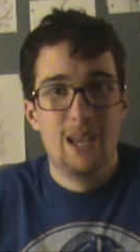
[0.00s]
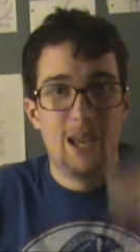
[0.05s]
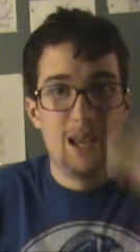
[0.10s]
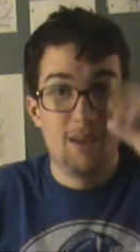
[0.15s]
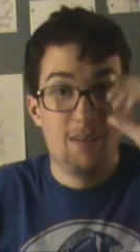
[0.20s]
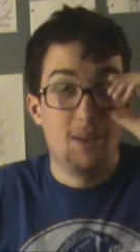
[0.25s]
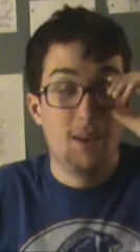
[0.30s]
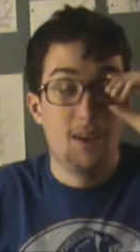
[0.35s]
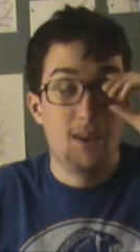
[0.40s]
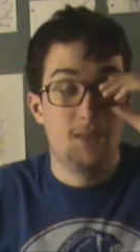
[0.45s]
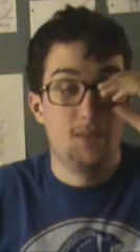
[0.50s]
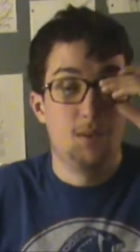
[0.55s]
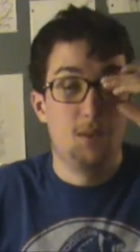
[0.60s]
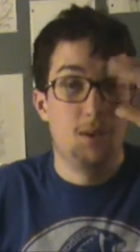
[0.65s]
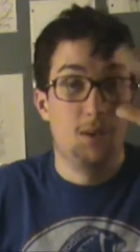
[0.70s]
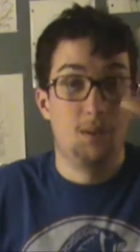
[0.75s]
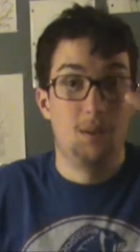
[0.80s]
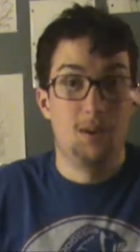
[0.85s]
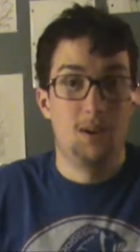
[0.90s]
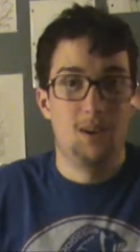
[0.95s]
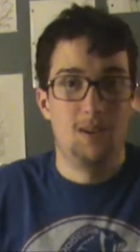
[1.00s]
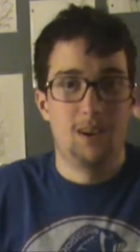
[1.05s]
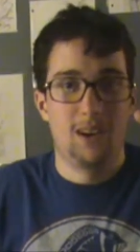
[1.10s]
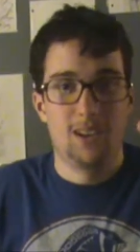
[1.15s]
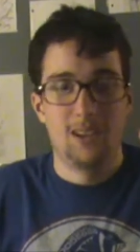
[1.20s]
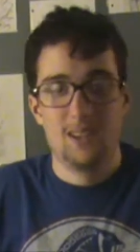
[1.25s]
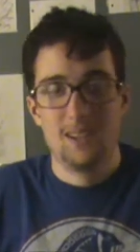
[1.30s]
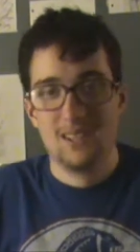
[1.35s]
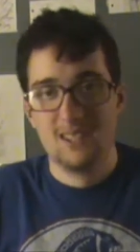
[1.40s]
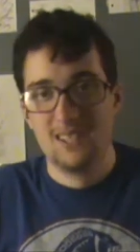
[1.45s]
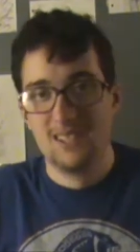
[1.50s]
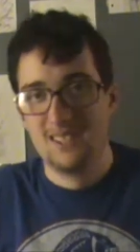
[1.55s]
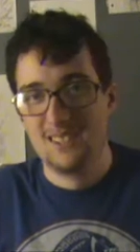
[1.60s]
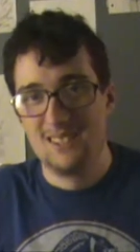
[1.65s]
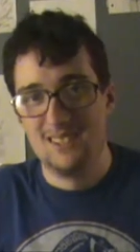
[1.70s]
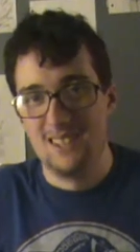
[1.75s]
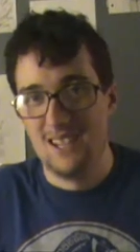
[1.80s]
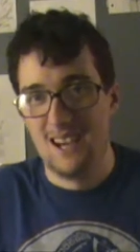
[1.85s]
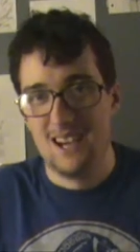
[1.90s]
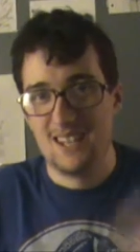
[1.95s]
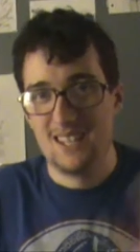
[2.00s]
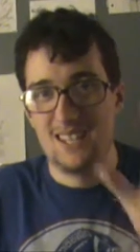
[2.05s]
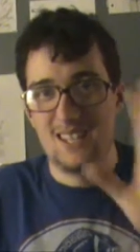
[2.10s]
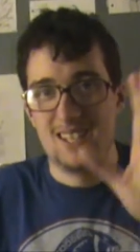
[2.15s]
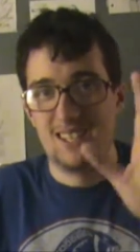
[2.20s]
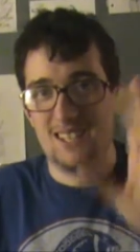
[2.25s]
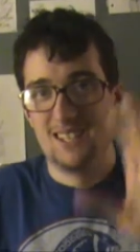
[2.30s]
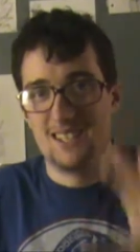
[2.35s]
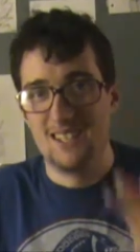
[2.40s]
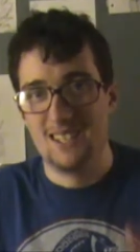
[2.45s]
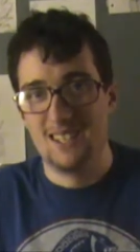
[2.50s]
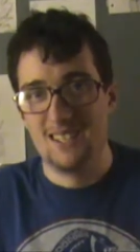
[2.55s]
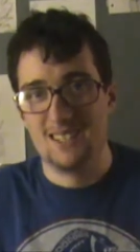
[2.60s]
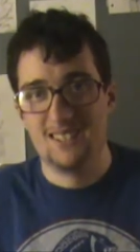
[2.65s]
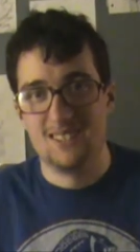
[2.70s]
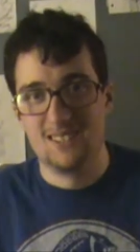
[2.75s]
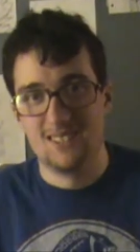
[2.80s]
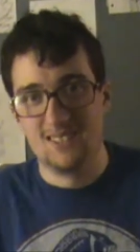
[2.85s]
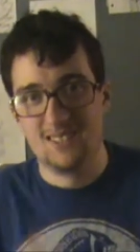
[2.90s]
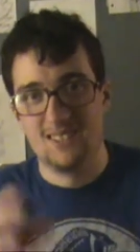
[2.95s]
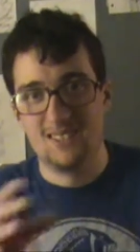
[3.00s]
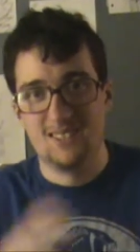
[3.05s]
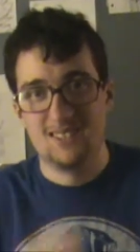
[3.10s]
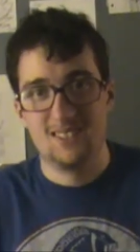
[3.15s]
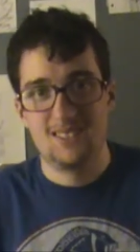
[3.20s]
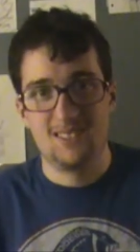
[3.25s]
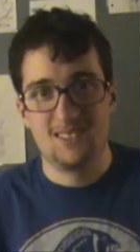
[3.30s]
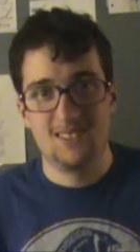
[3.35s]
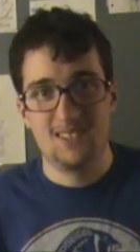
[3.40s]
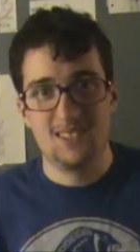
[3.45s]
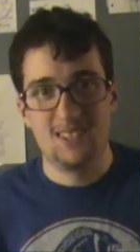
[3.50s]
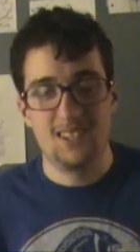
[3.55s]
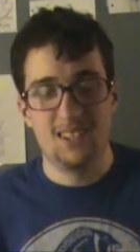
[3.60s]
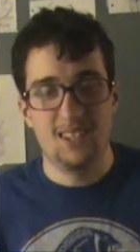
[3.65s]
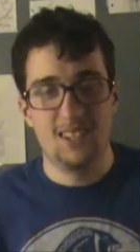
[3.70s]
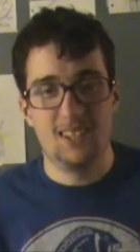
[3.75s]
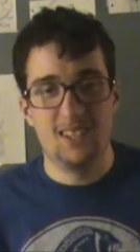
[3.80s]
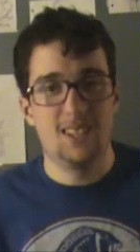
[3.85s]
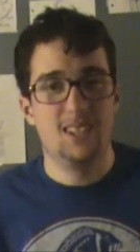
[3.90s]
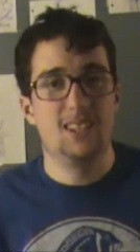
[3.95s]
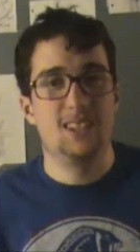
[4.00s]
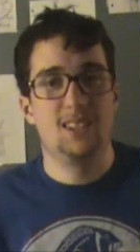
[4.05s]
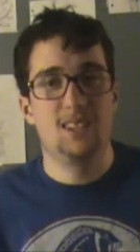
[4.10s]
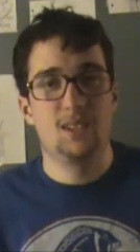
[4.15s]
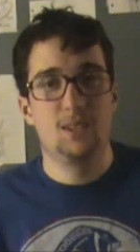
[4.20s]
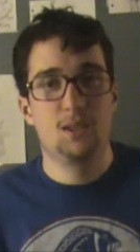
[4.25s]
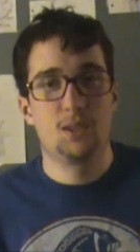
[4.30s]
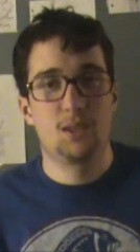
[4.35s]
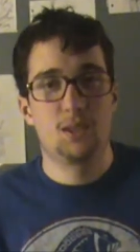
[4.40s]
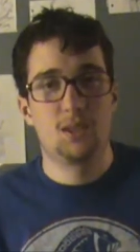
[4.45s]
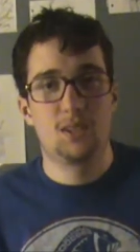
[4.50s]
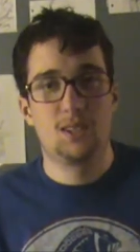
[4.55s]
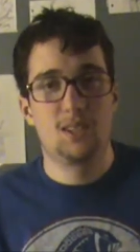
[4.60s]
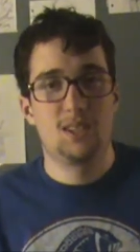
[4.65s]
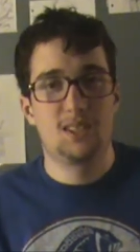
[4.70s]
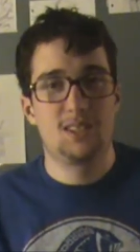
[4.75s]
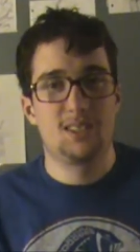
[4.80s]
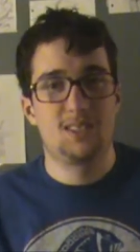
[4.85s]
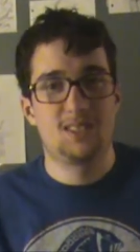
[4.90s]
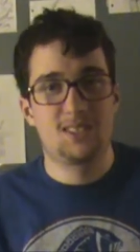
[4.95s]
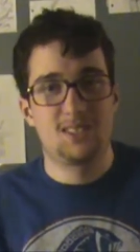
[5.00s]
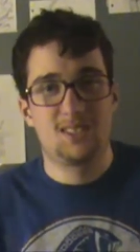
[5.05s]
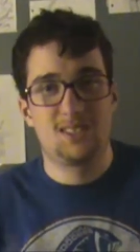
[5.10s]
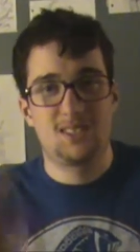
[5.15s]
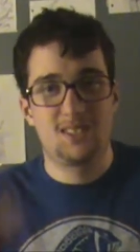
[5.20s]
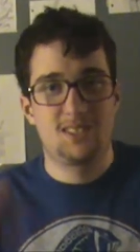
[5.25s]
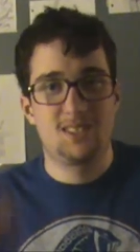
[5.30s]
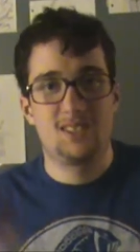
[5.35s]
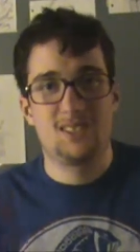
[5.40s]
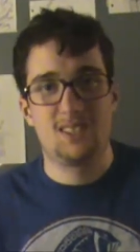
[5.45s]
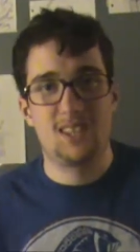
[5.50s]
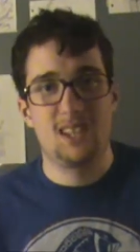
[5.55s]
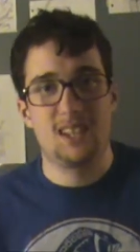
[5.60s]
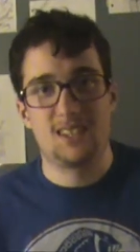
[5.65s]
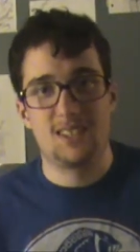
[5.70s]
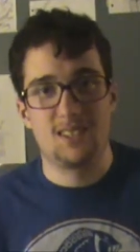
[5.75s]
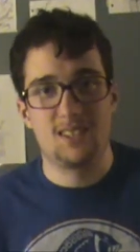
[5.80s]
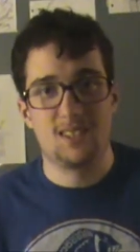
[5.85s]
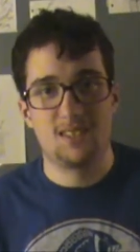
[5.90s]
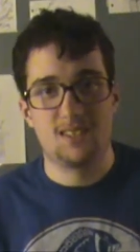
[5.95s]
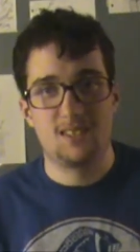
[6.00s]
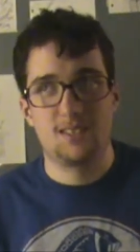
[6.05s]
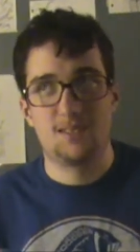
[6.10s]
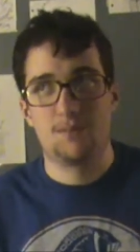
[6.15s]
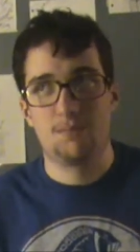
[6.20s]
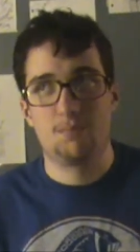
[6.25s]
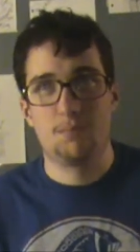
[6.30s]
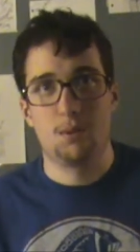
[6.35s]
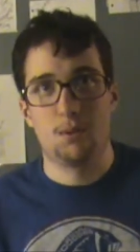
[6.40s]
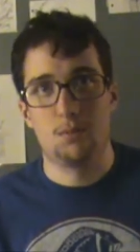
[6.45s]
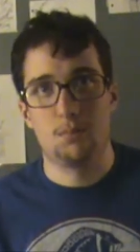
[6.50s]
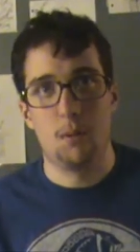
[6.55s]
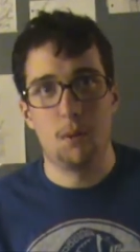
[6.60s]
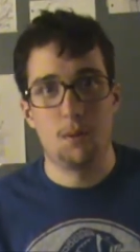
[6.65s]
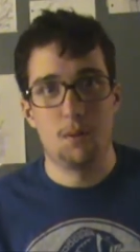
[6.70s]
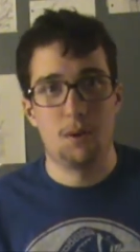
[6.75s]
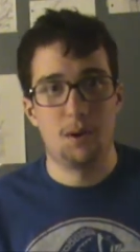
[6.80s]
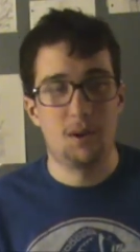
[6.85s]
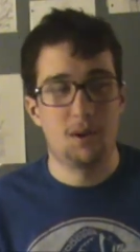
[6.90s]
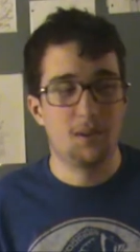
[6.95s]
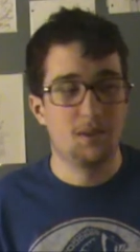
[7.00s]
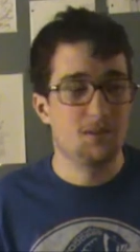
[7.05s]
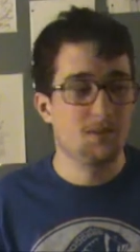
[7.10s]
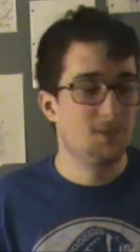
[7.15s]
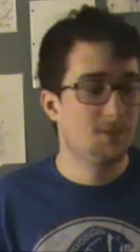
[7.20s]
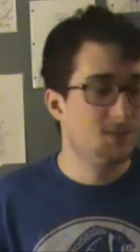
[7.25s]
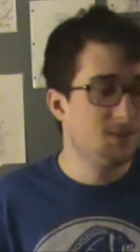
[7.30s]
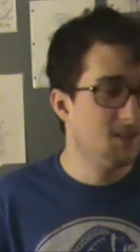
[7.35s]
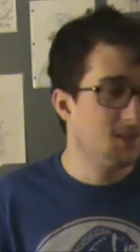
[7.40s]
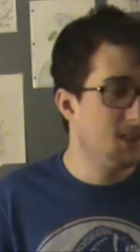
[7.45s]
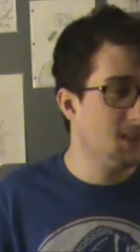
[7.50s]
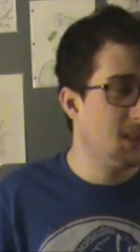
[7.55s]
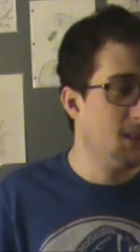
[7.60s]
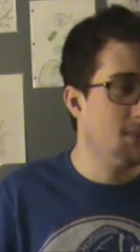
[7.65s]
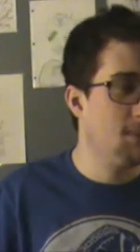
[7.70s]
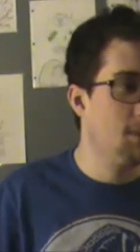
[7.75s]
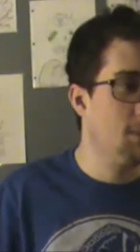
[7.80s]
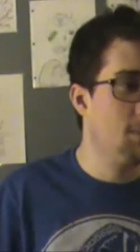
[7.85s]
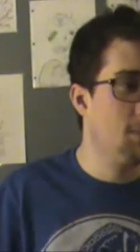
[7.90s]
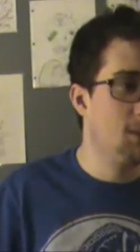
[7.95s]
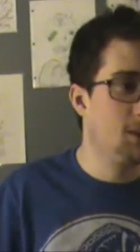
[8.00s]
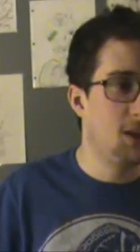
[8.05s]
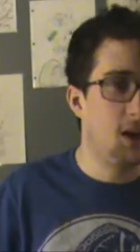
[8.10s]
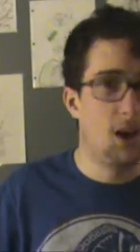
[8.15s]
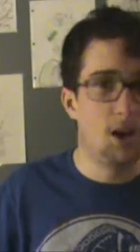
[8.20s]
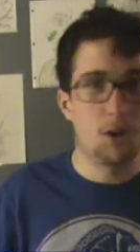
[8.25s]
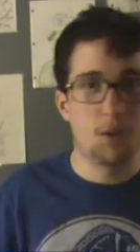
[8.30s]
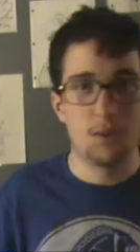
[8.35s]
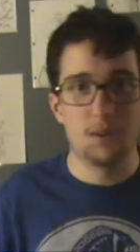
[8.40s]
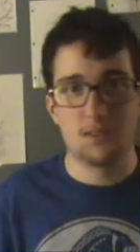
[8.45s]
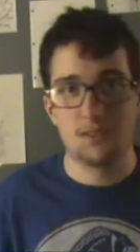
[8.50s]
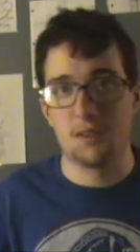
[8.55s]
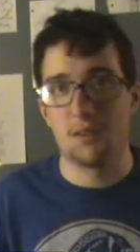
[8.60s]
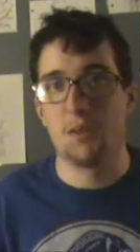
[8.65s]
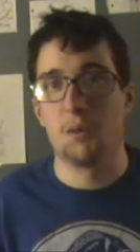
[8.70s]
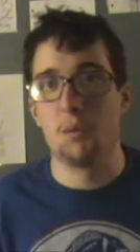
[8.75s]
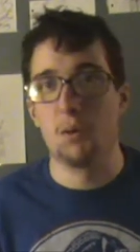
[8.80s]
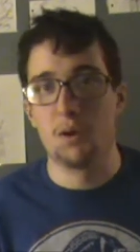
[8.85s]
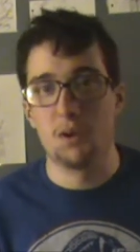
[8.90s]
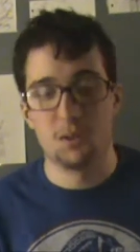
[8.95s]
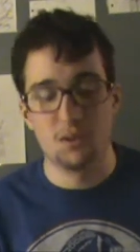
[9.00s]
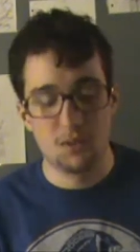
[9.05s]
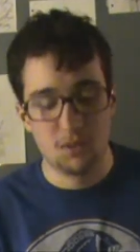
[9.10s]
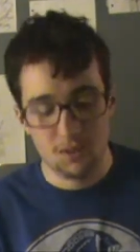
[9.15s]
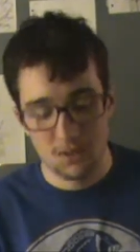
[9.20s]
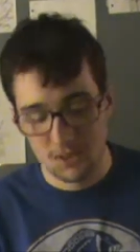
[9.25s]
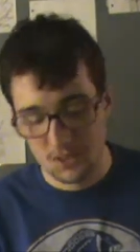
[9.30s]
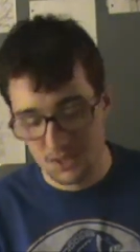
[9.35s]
if any of you are wondering. No, they didn't. They just. it's. They just postponed her inevitable conquest of the world.